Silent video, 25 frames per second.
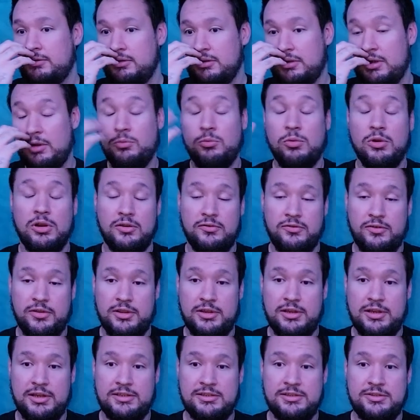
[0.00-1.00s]
I work for the
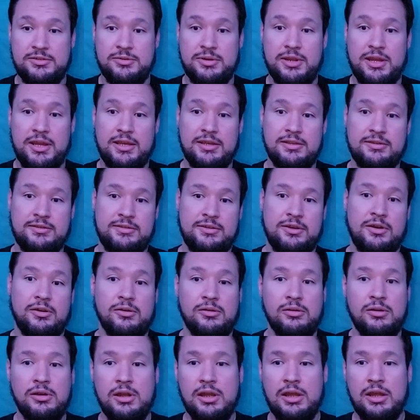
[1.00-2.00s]
next 2 days,
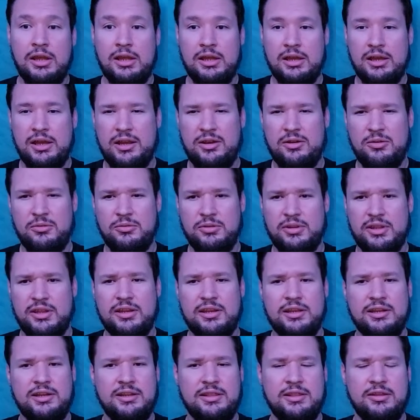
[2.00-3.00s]
so I don't think
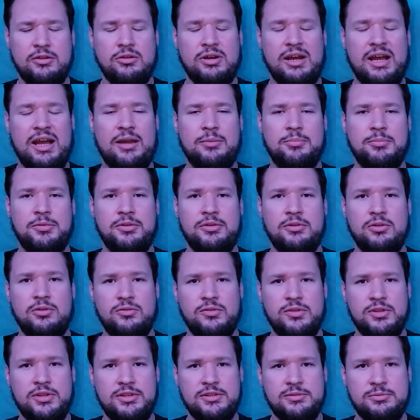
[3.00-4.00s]
anything will happen
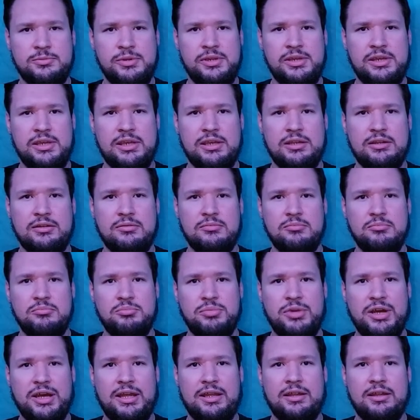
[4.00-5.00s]
over this weekend.
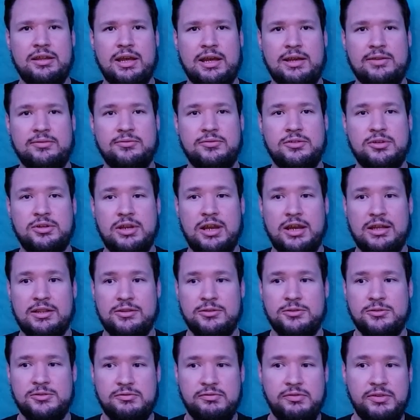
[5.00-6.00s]
But I've got
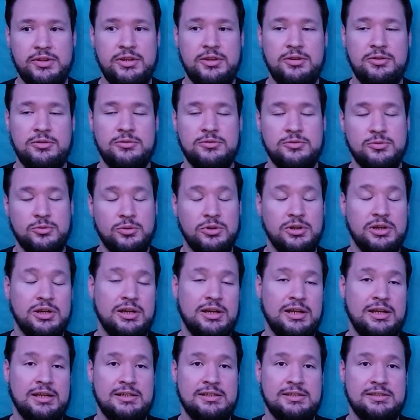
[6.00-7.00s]
those videos
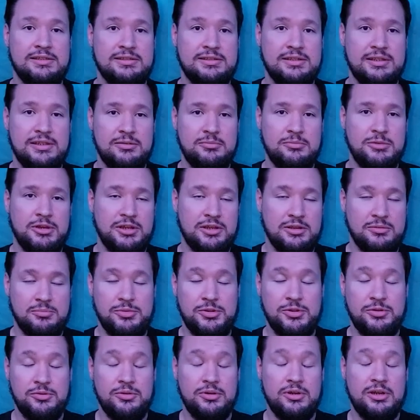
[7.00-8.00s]
organized in my
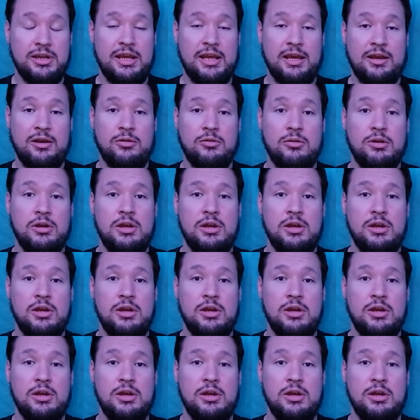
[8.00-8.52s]
computer now